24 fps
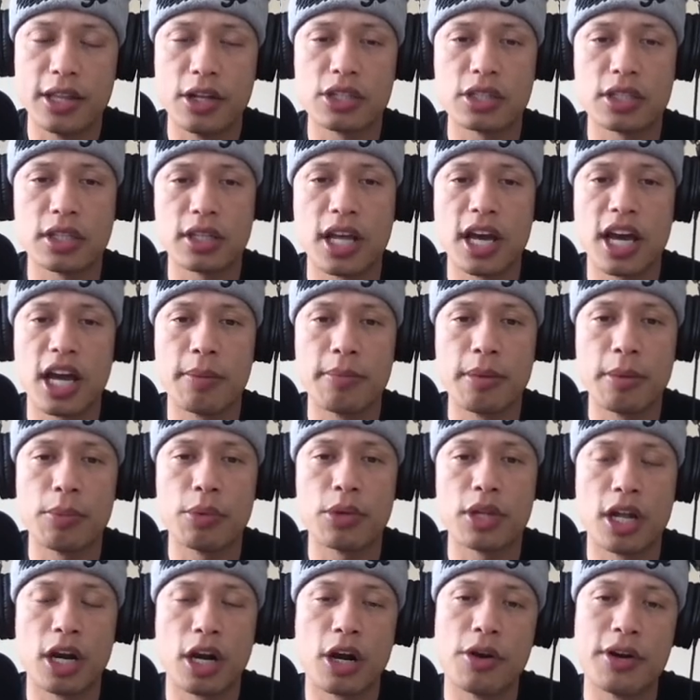There's a lot of
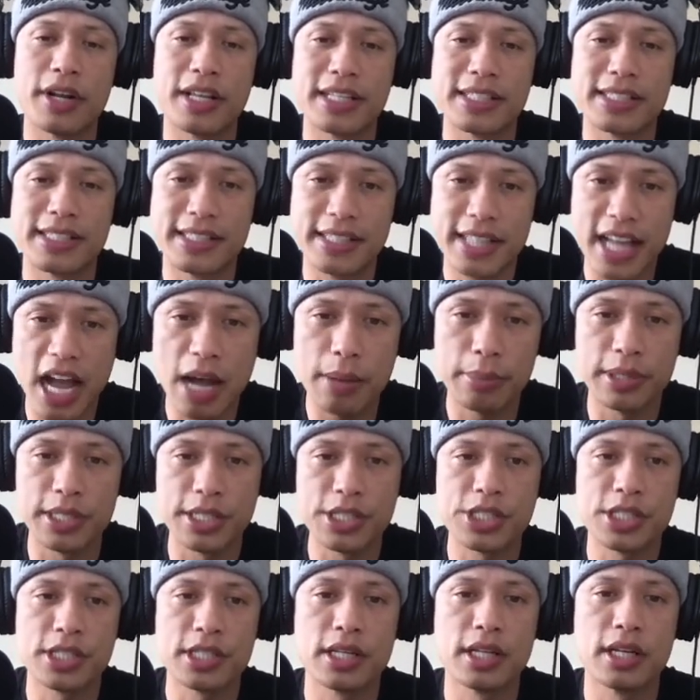people that are already
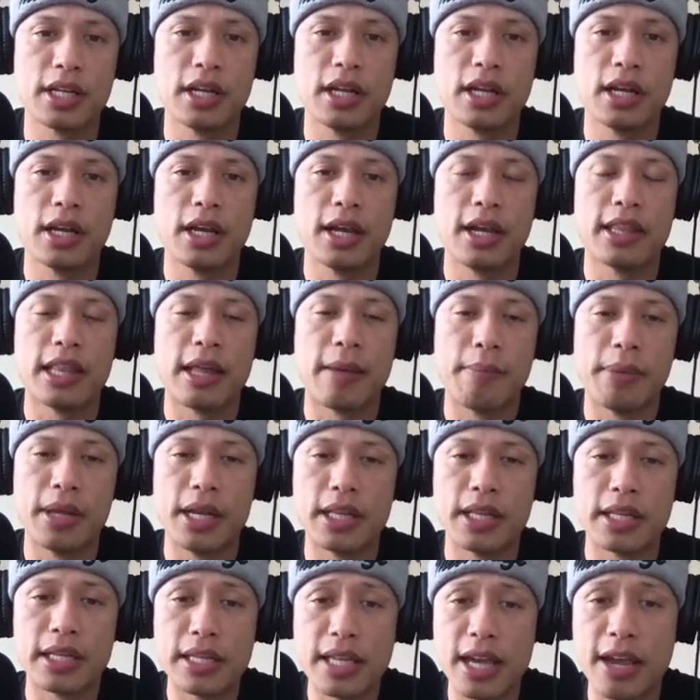established, that have been
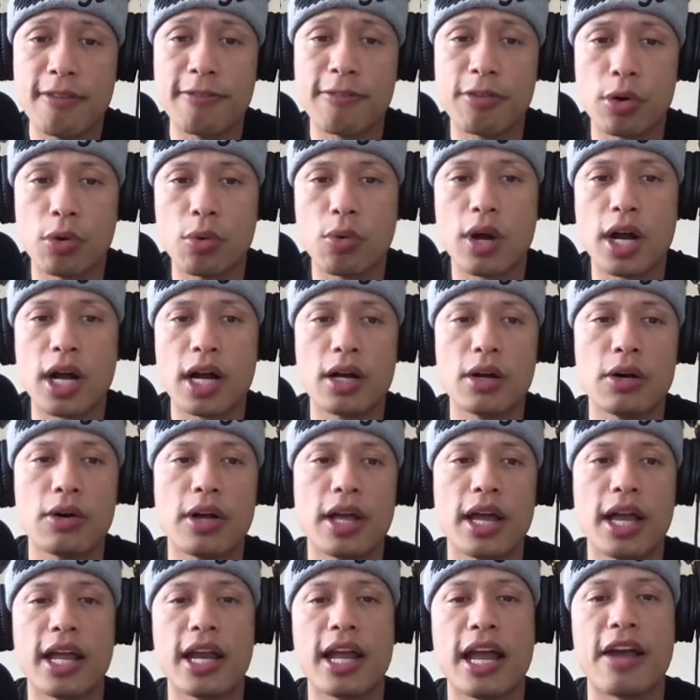in the game for a
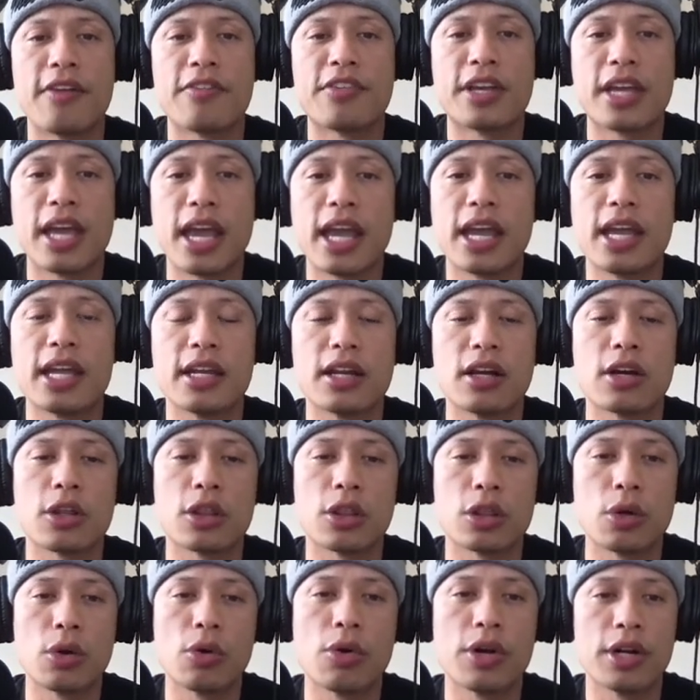while and have gained
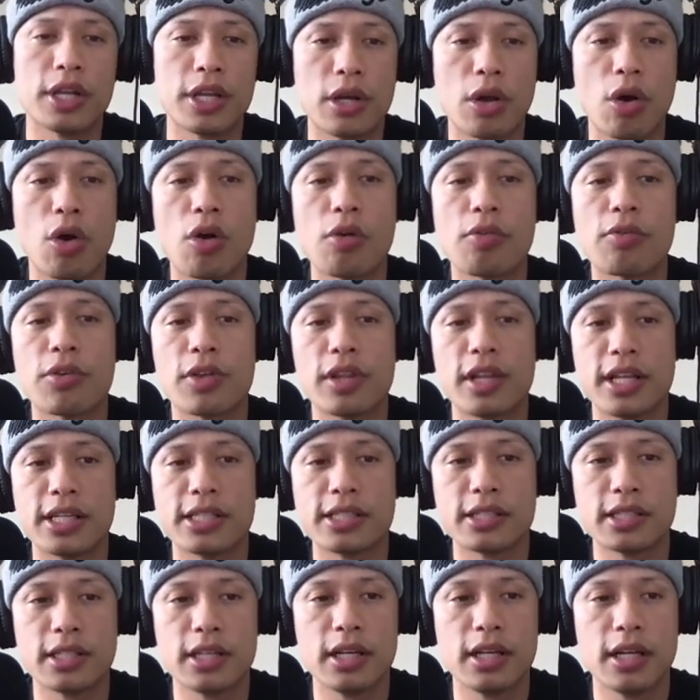authority over
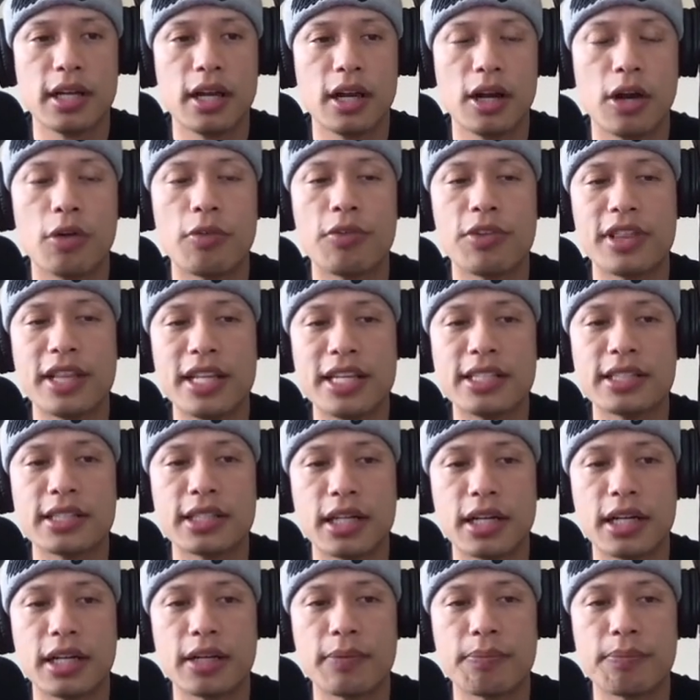this over these
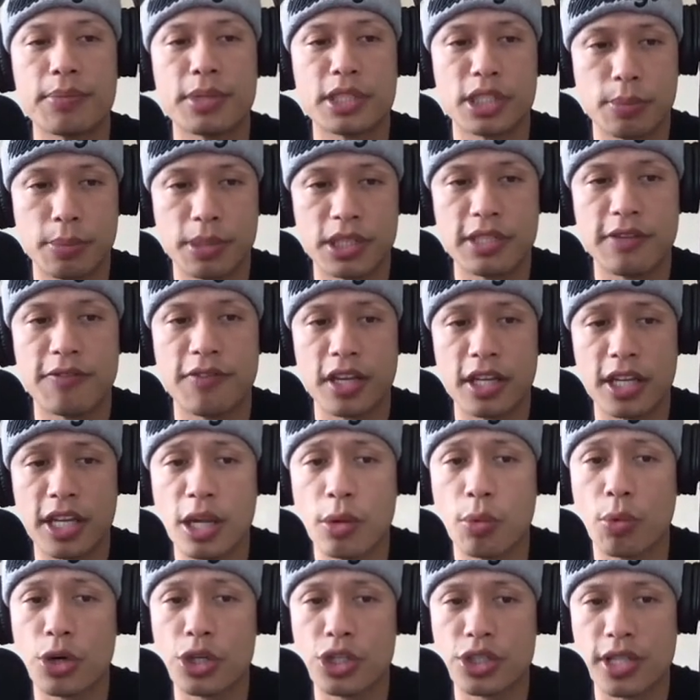uh, specific
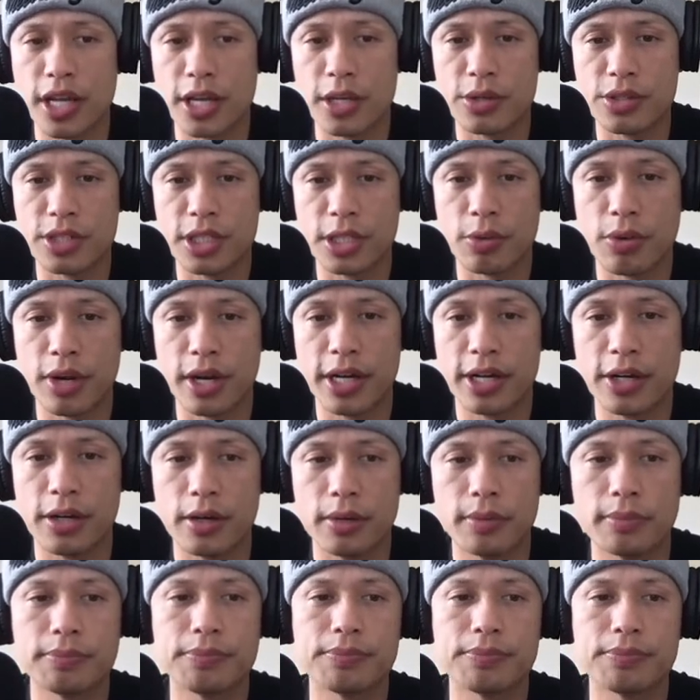keywords that you see right here.